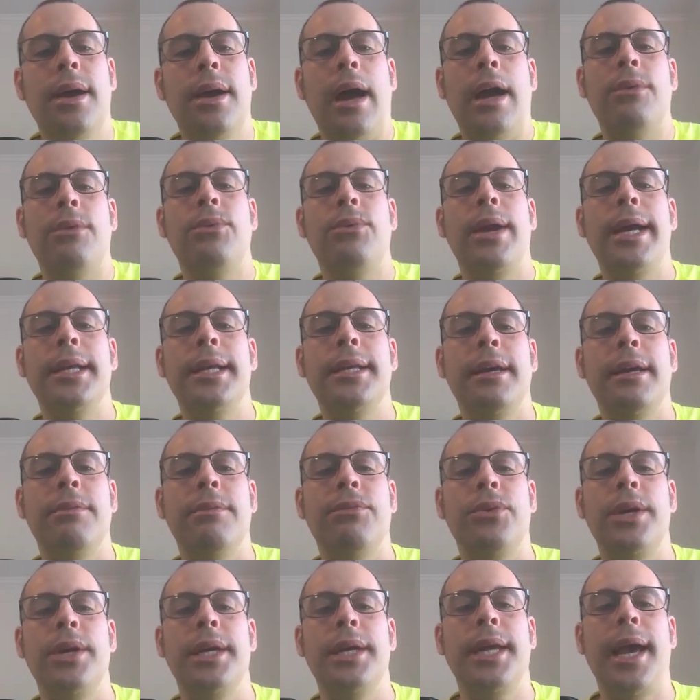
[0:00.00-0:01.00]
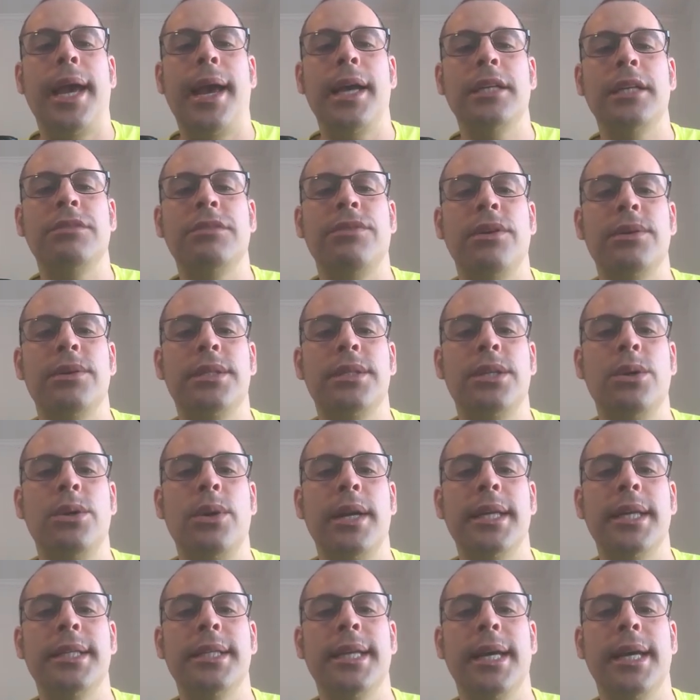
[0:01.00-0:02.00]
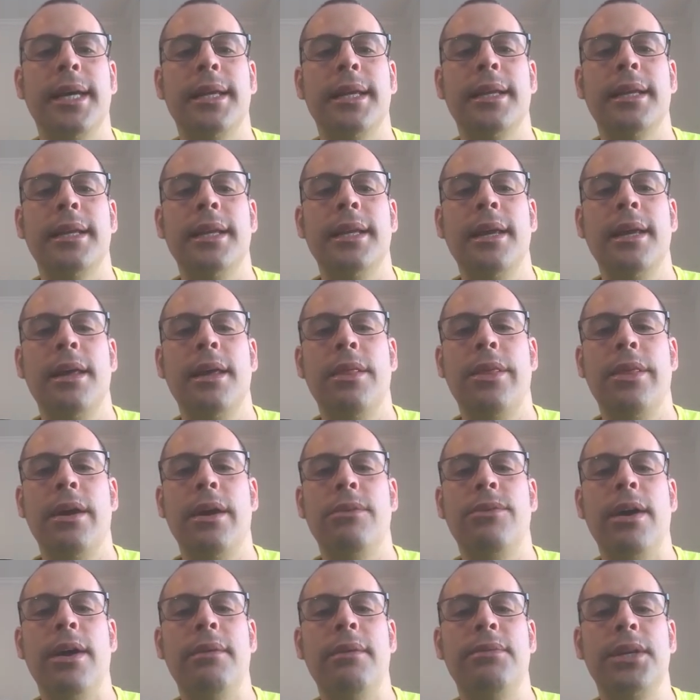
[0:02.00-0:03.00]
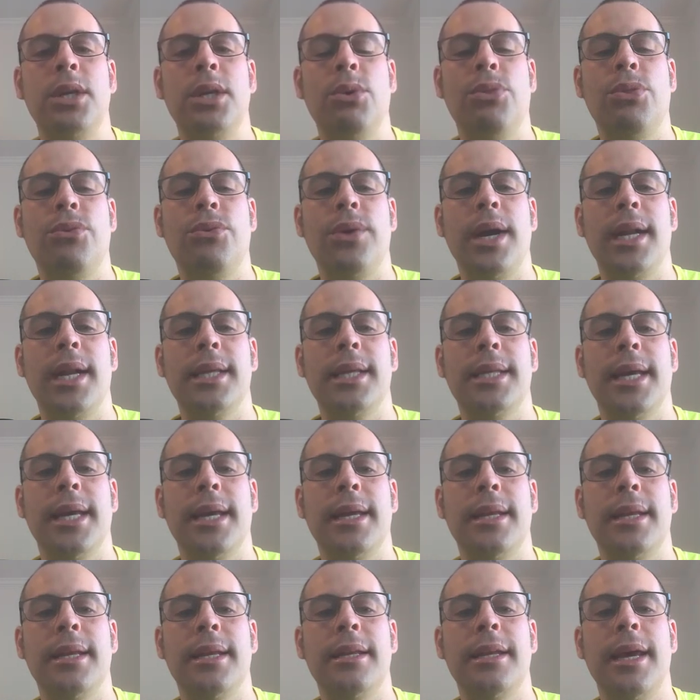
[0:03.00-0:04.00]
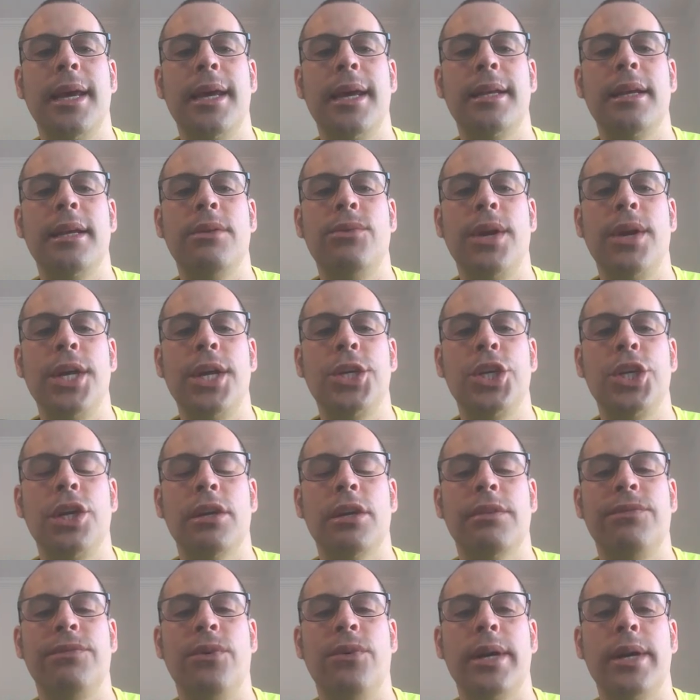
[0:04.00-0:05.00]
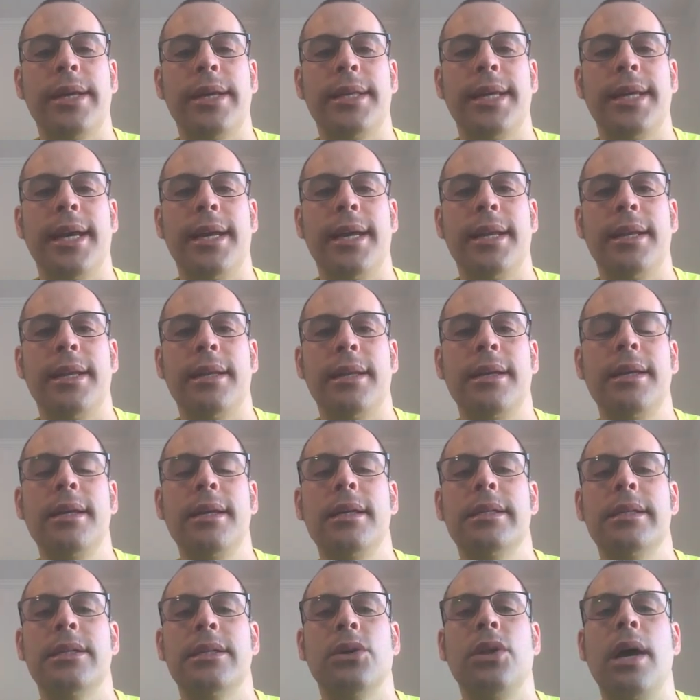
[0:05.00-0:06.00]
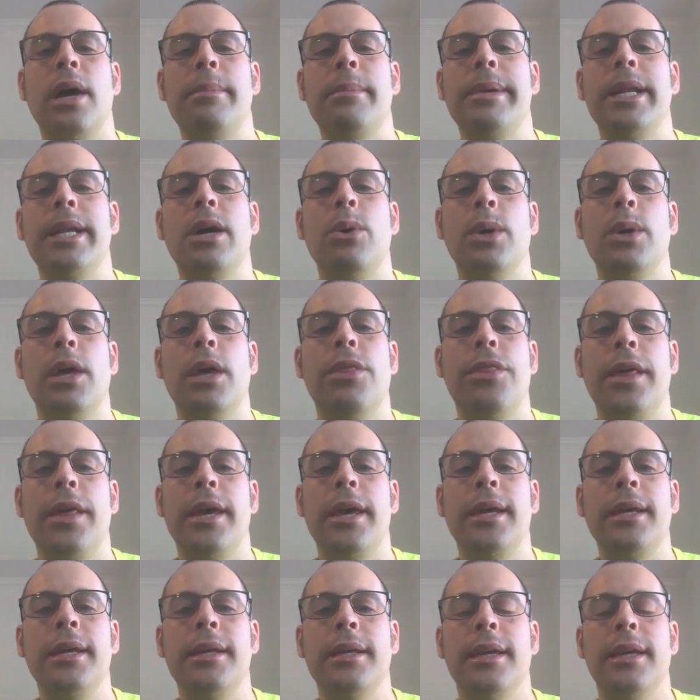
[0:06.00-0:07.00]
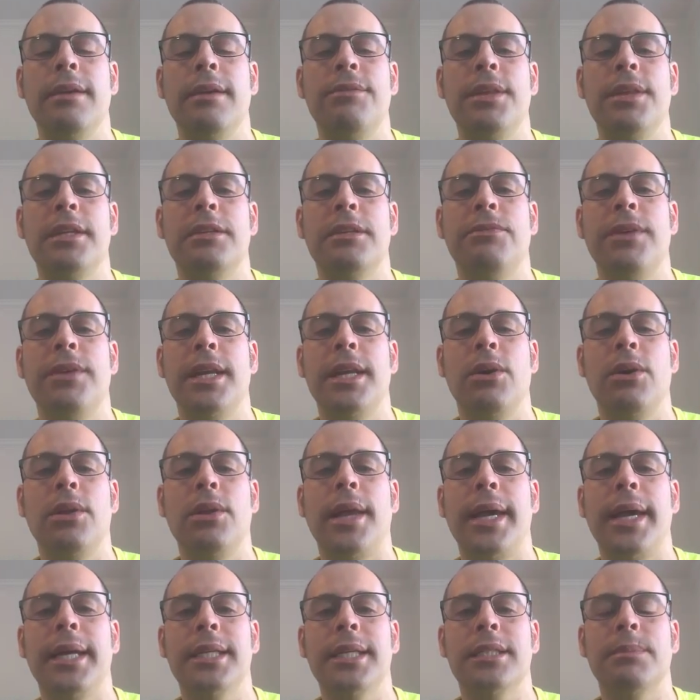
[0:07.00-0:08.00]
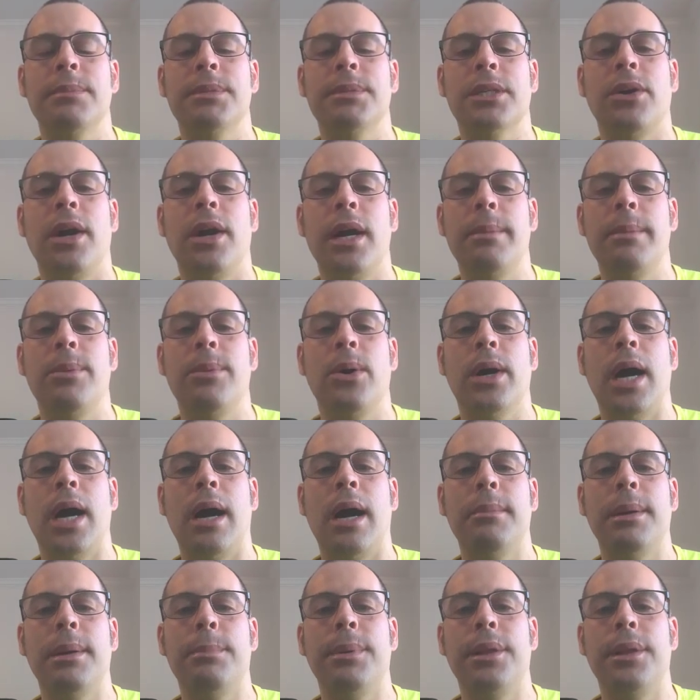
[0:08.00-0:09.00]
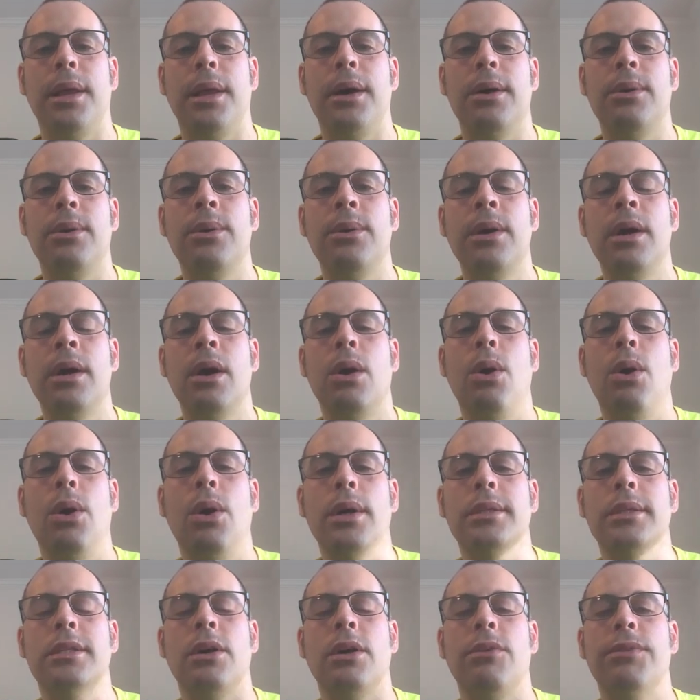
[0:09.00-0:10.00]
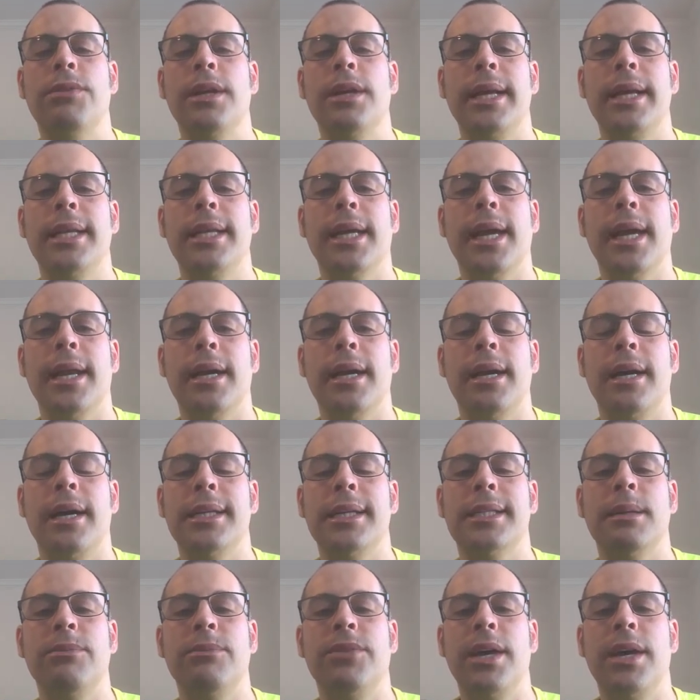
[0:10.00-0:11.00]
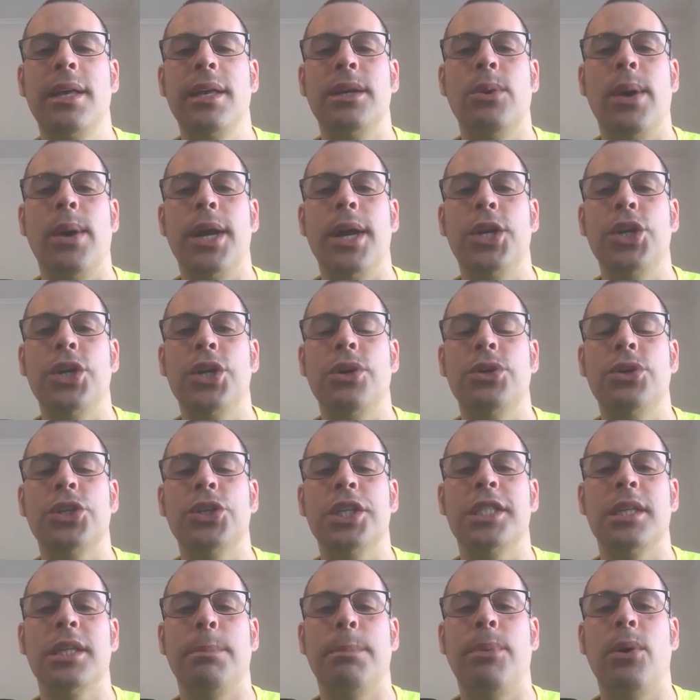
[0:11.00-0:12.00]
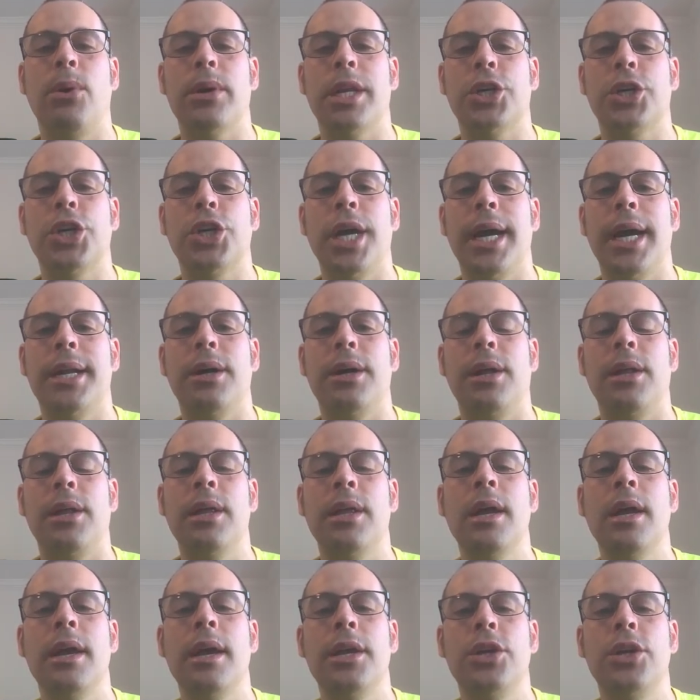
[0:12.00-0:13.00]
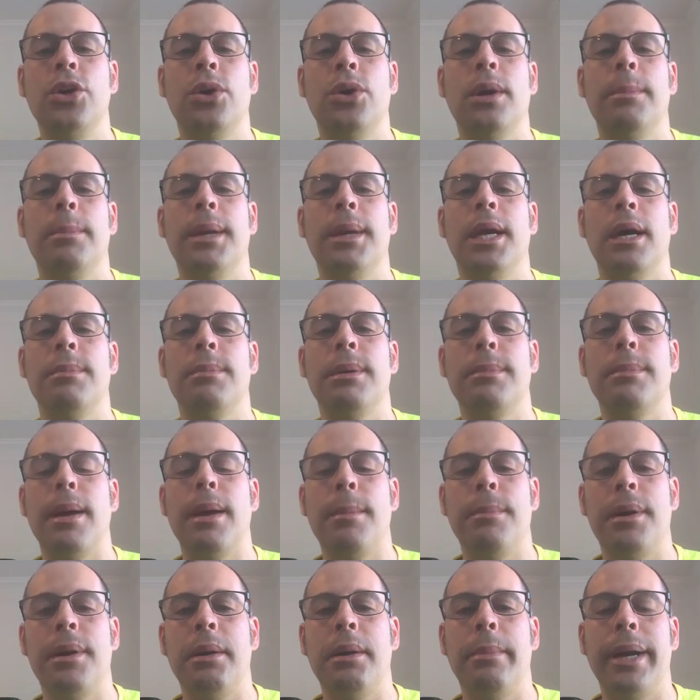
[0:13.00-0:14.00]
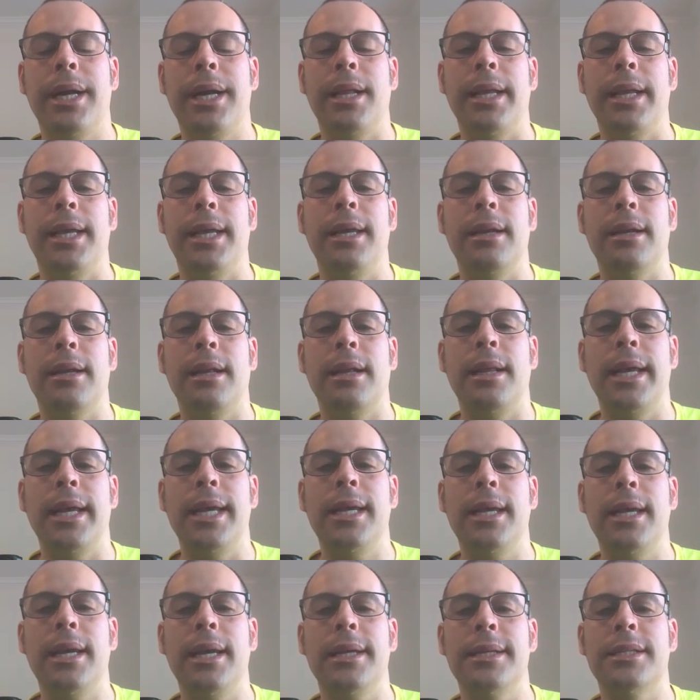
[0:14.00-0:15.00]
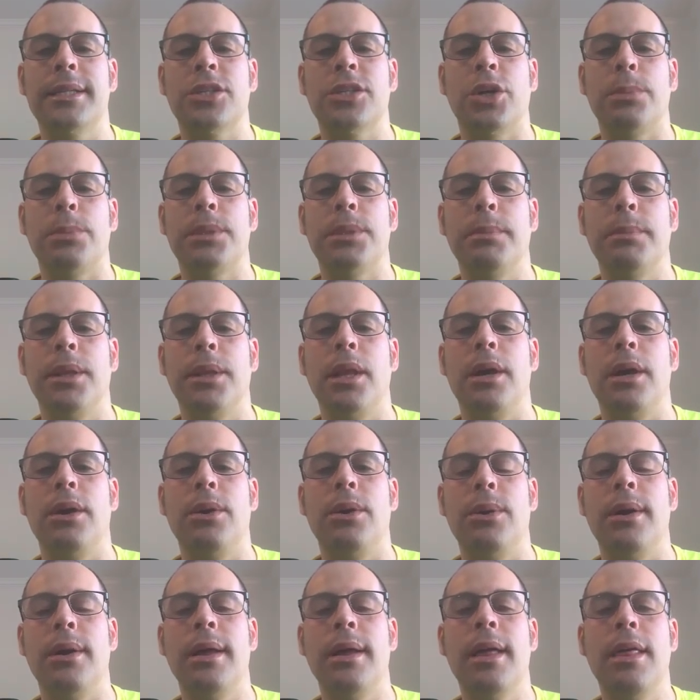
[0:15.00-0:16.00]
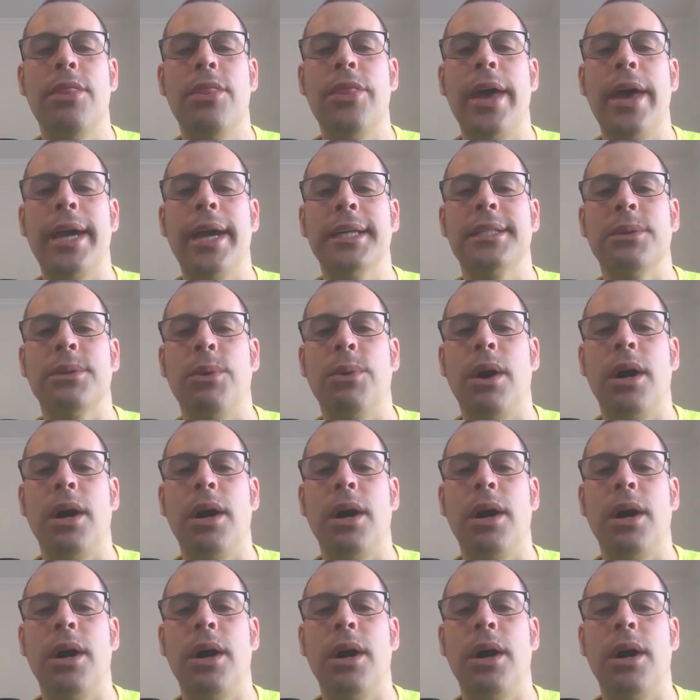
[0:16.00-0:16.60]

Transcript: I rank their free cash flows 2 out of 10, their revenue 3 out of 10, and their ratios 4 out of 10. So let me know what you think. Give this video a like, subscribe, or comment below. Also, if you'd like to get a custom valuation or just support the channel, you can become a member by clicking on the link in the description below. Thanks for